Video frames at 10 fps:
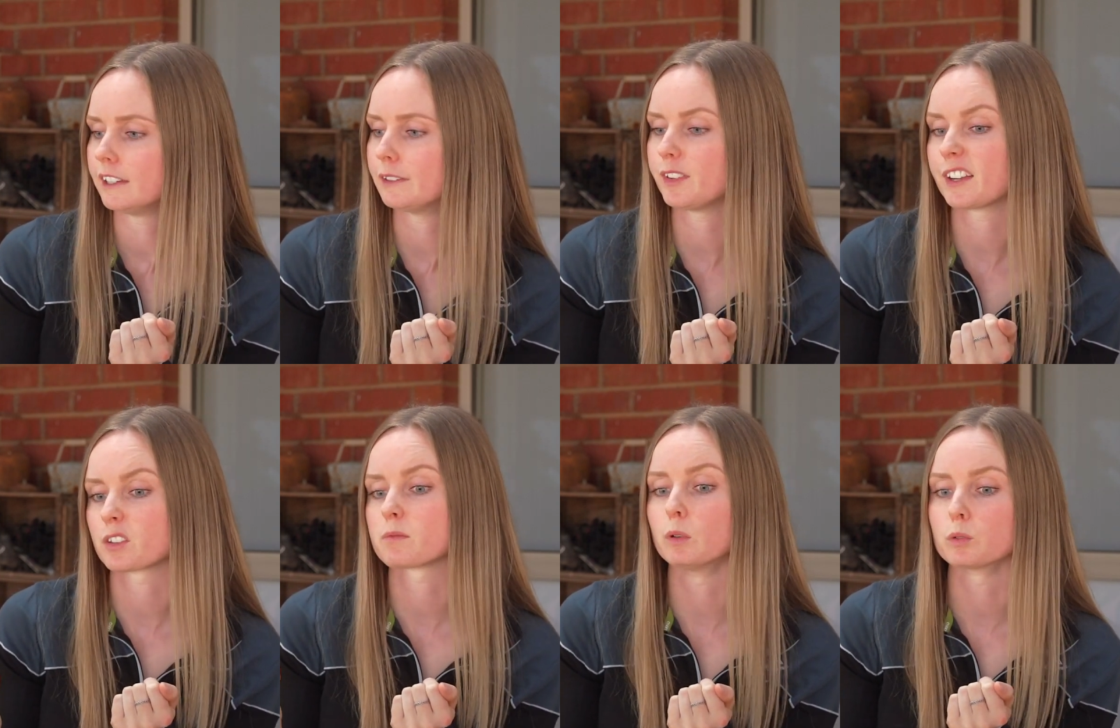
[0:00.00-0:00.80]
Even if you had
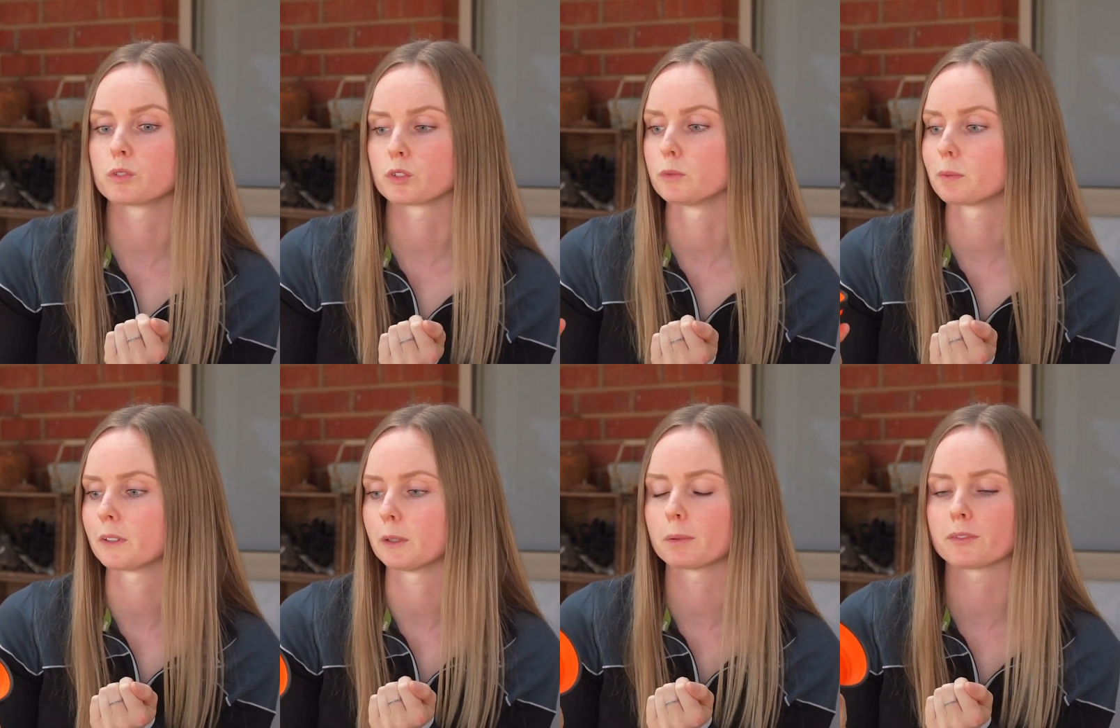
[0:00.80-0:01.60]
a small soup
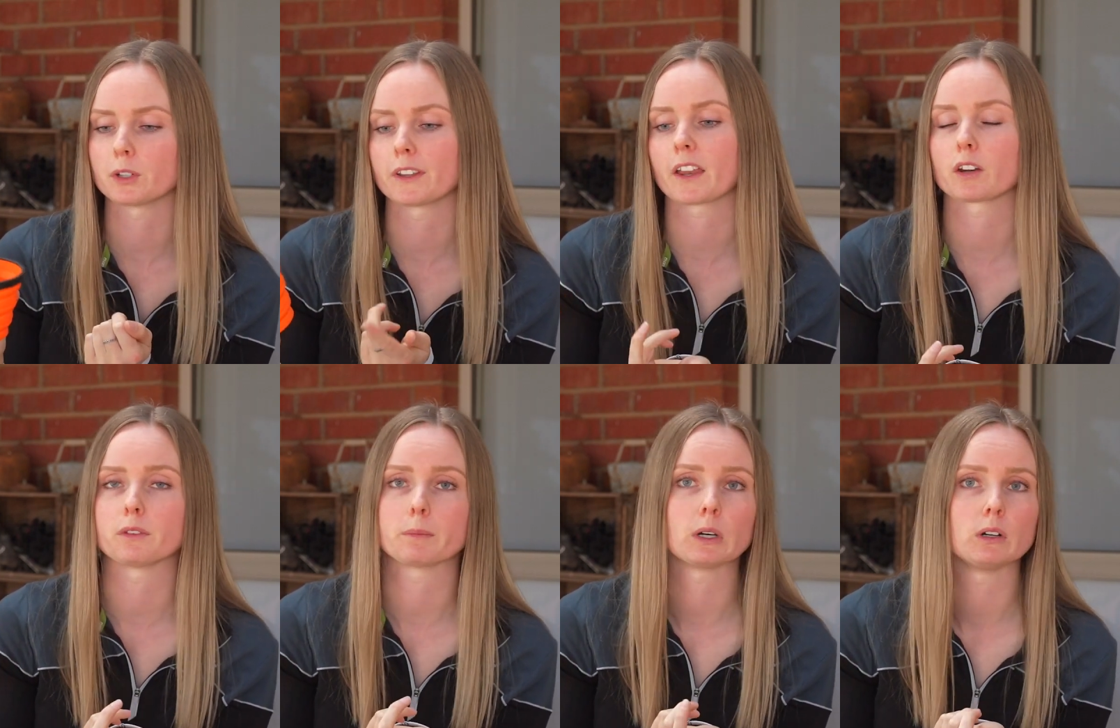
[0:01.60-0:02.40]
and you prefer that over
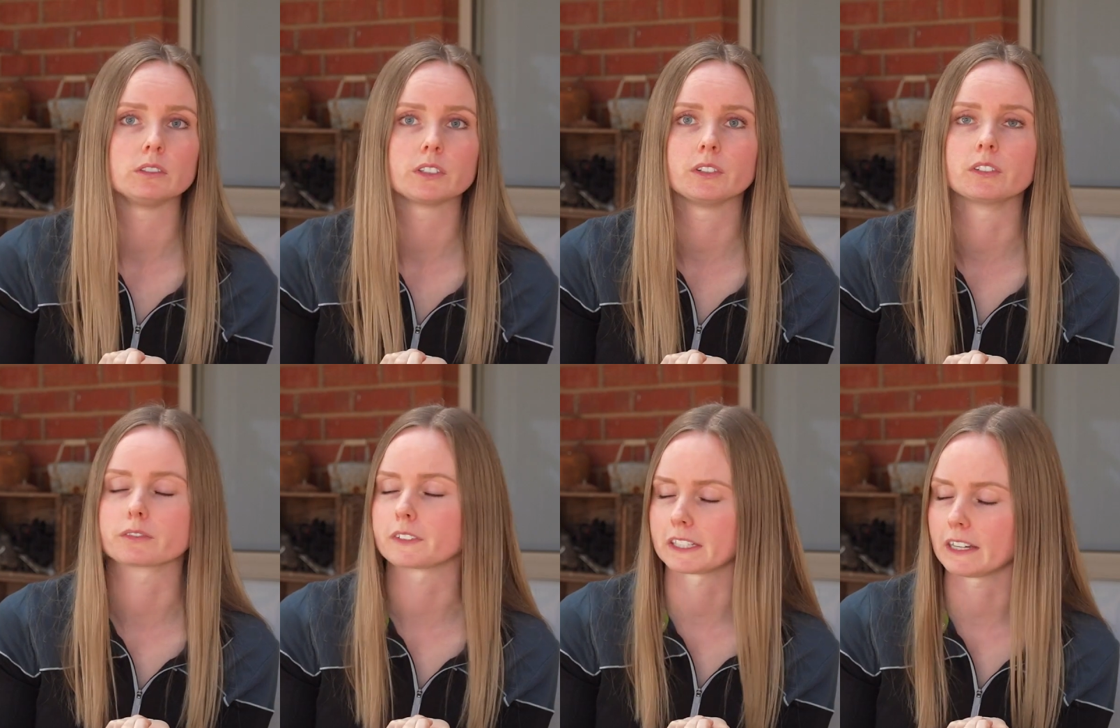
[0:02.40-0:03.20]
the bowl, you could use
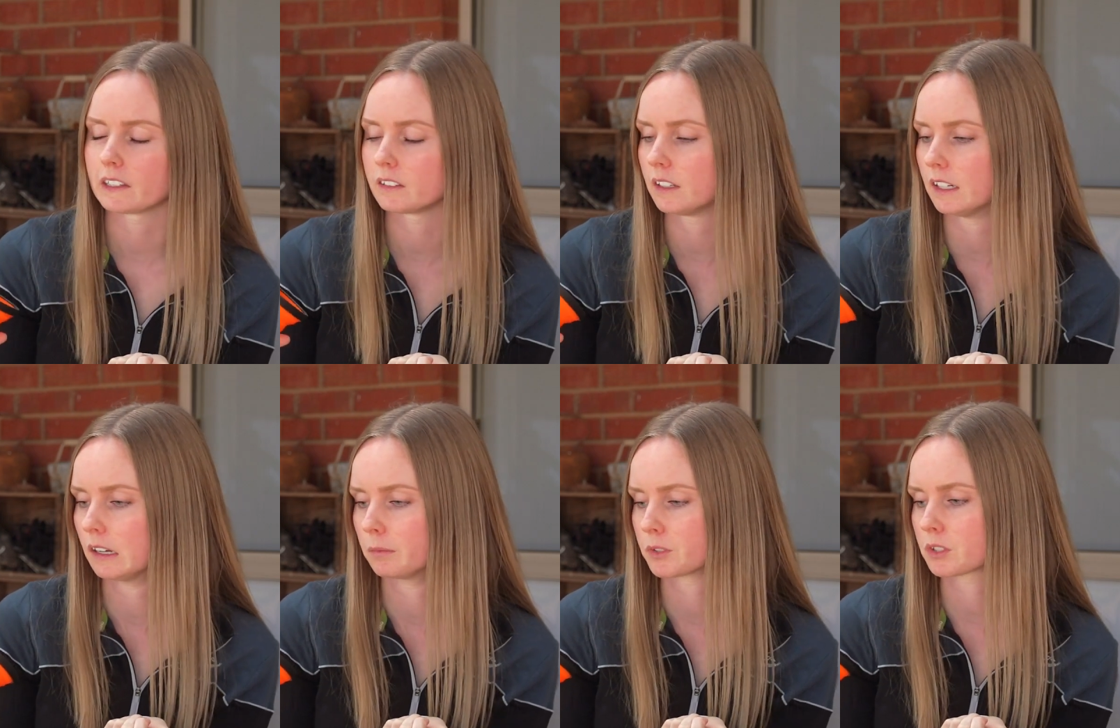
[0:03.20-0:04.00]
it for that,
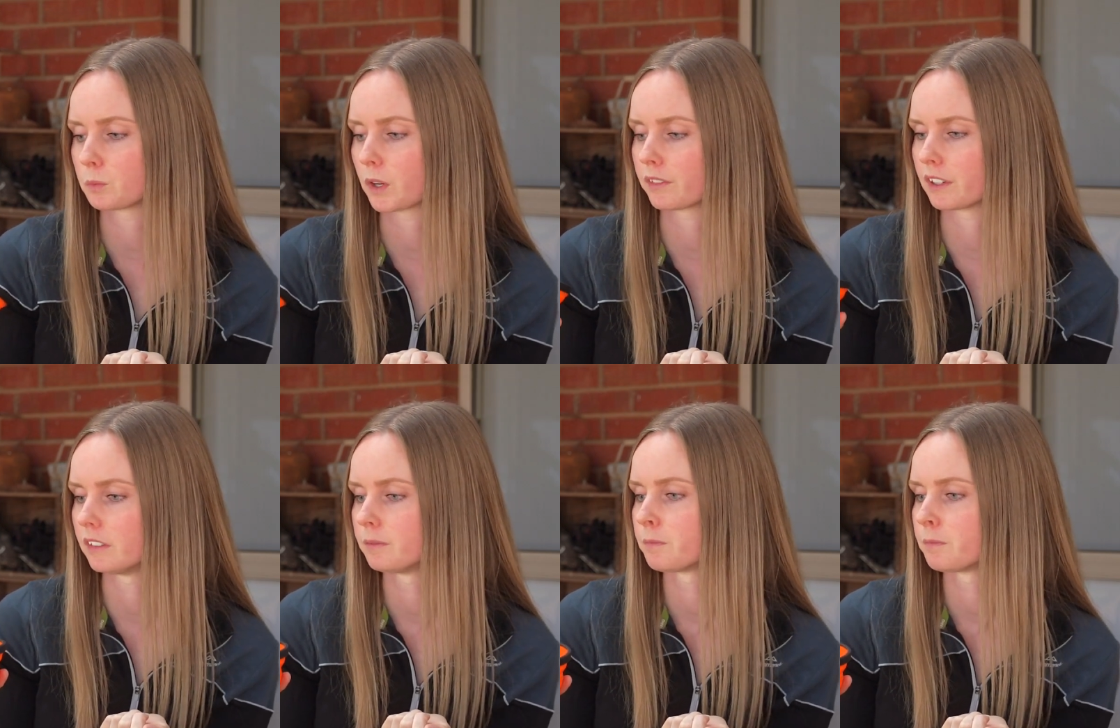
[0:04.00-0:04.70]
just whatever.